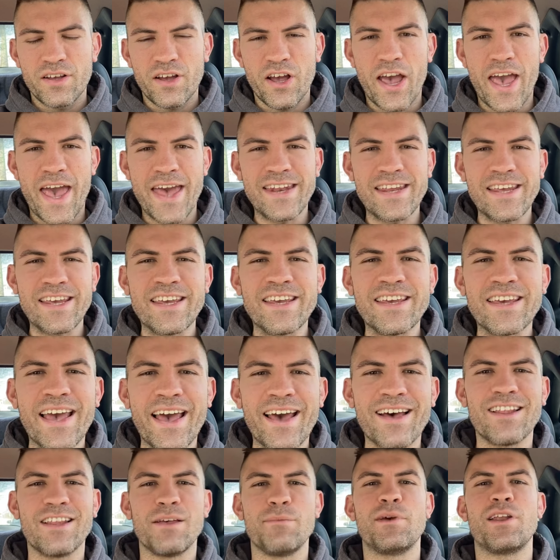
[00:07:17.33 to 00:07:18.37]
any
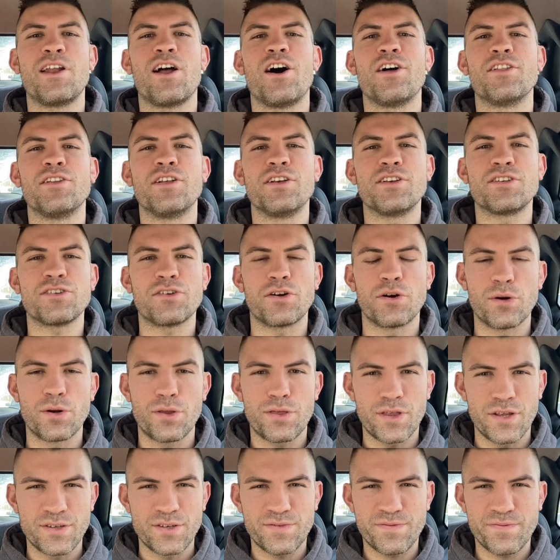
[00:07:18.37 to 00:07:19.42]
element on this
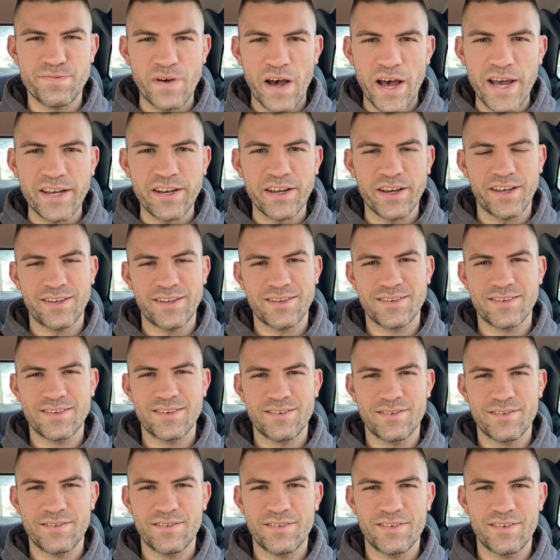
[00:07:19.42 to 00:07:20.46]
earth is finite,
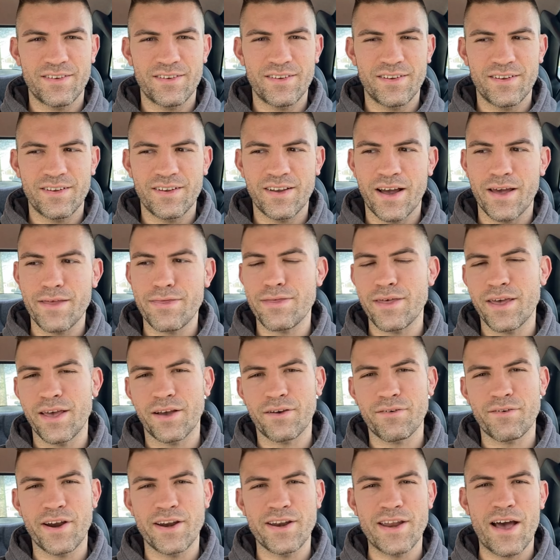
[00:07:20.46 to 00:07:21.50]
I think,
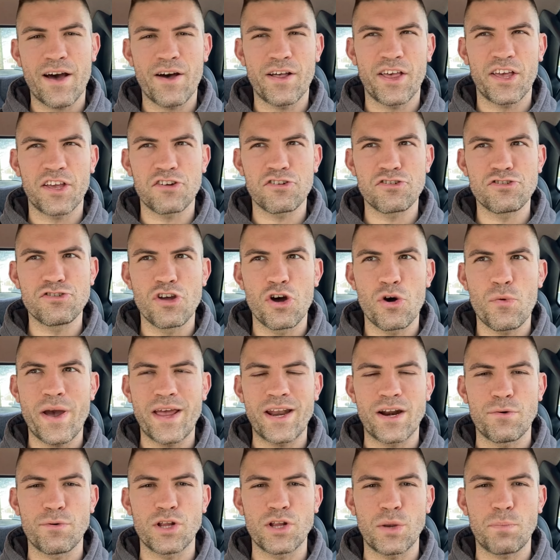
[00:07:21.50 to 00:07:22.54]
right now. Like, there's no way
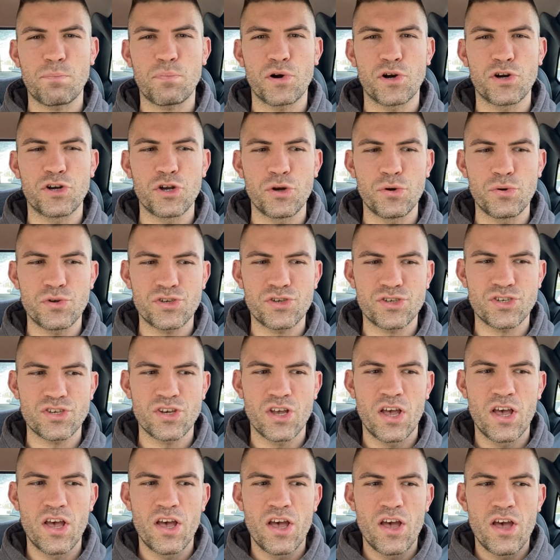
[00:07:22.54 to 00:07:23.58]
to really produce
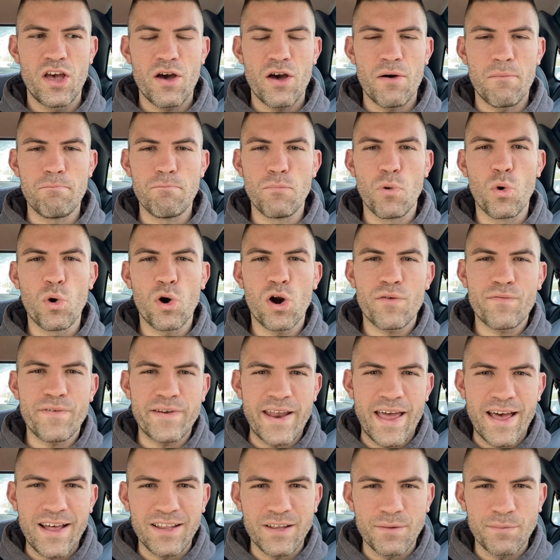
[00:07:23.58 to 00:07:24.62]
more of an
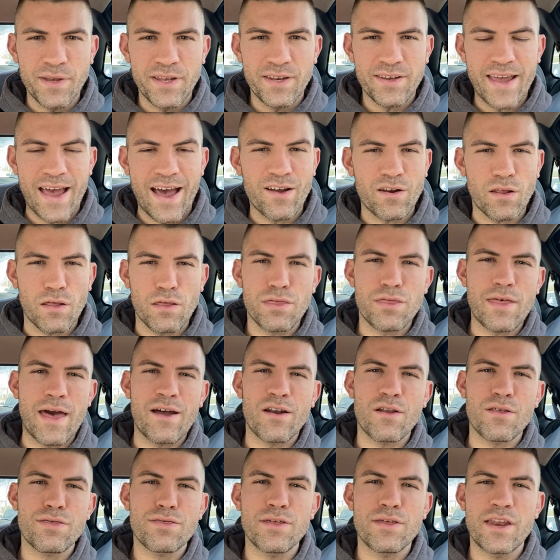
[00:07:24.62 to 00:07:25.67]
element out
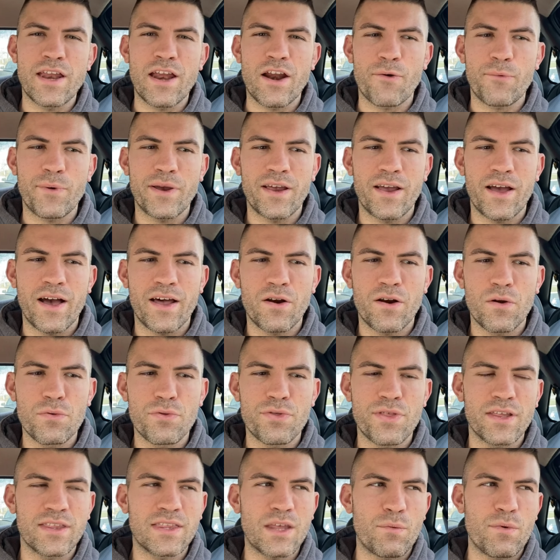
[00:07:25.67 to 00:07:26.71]
of thin air. I don't
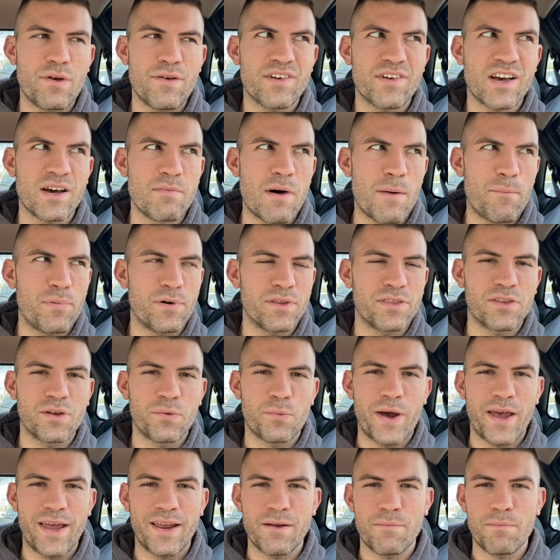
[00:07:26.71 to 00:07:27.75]
think that we've come up with the
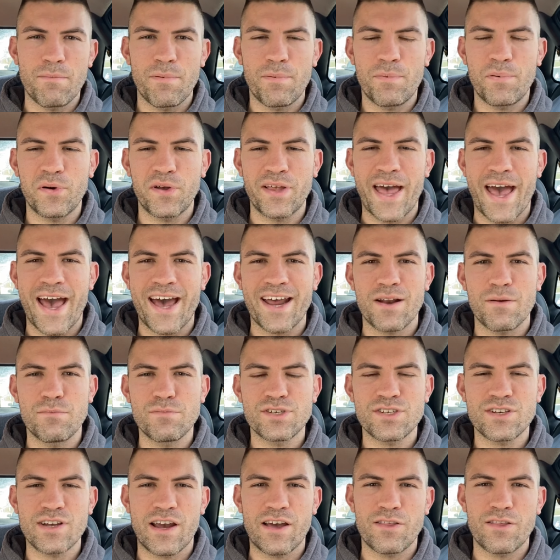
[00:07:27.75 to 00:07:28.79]
way to put atoms
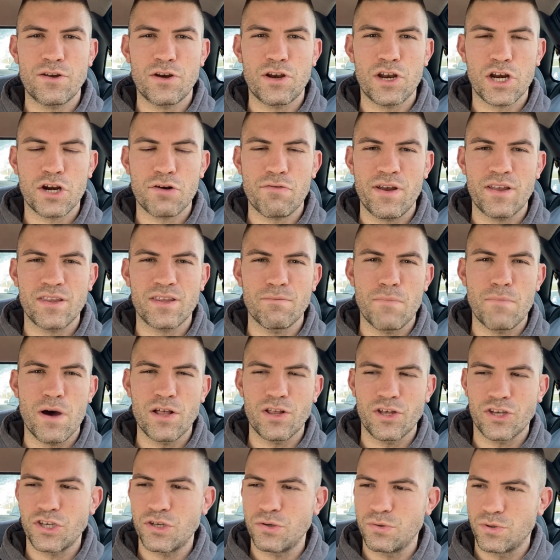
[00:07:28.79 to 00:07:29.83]
together to create the
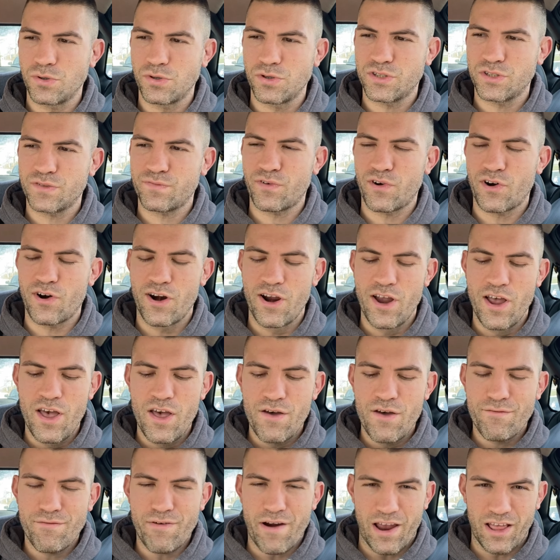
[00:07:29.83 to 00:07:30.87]
molecules for
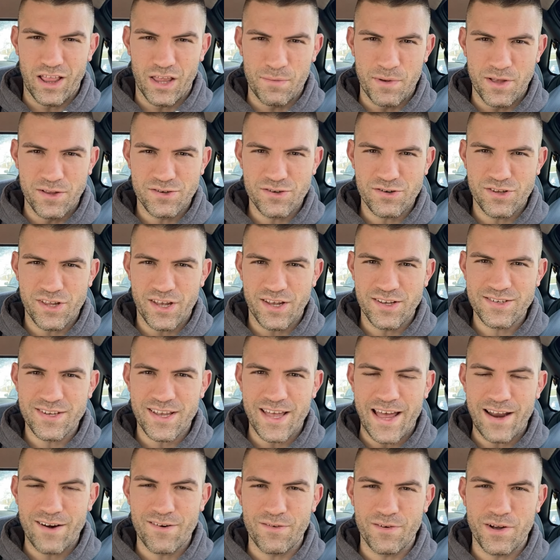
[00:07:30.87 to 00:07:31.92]
elements or things.
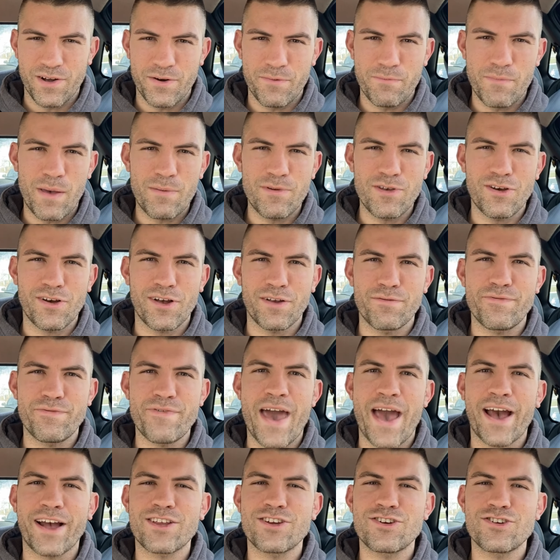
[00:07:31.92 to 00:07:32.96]
I don't know. Maybe you can
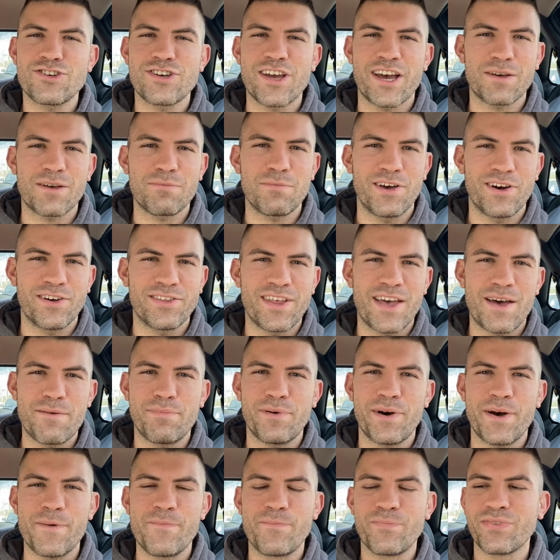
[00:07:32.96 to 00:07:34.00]
fact check me on that,
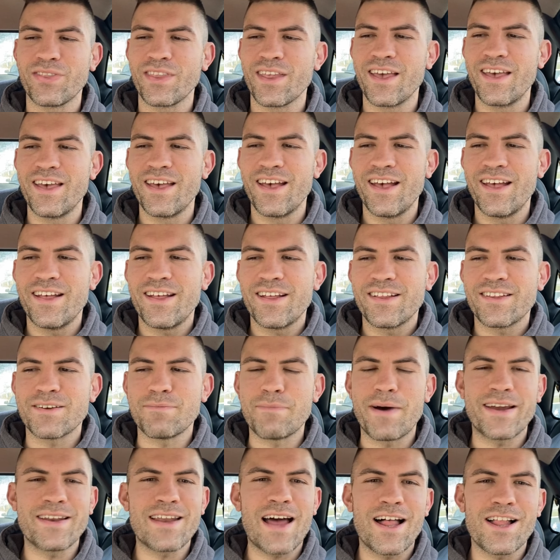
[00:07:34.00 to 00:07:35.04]
but to
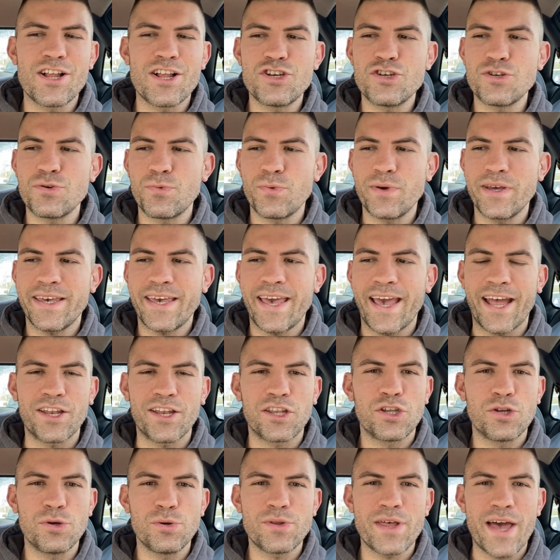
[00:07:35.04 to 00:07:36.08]
my knowledge, we
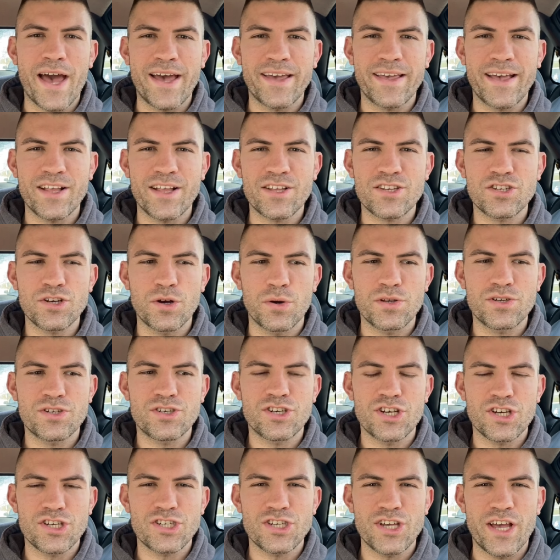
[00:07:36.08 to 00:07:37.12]
can't do that yet. So it's
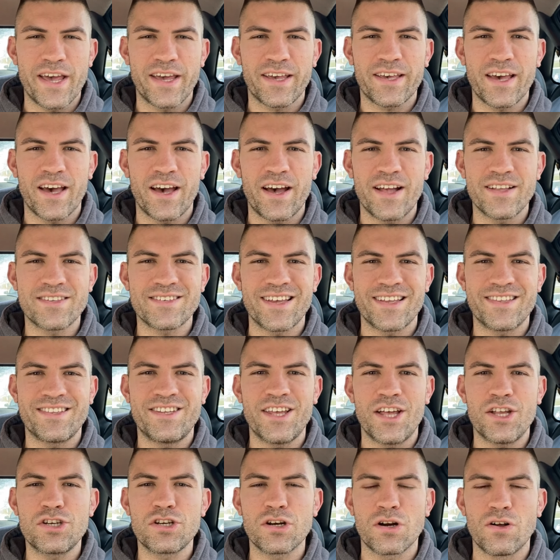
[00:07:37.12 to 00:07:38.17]
just like it's a
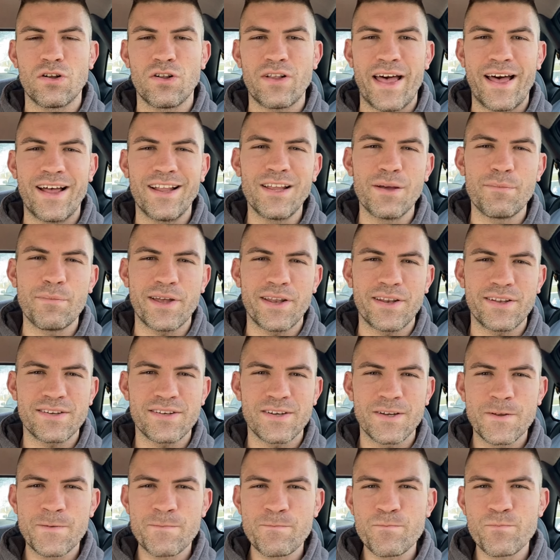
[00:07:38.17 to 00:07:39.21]
digital element.
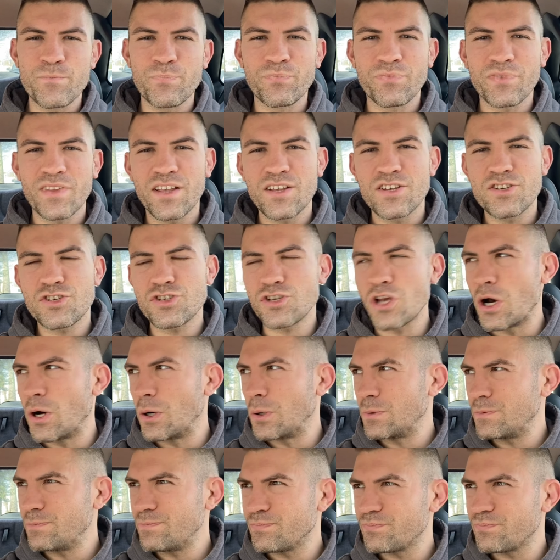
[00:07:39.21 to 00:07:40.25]
So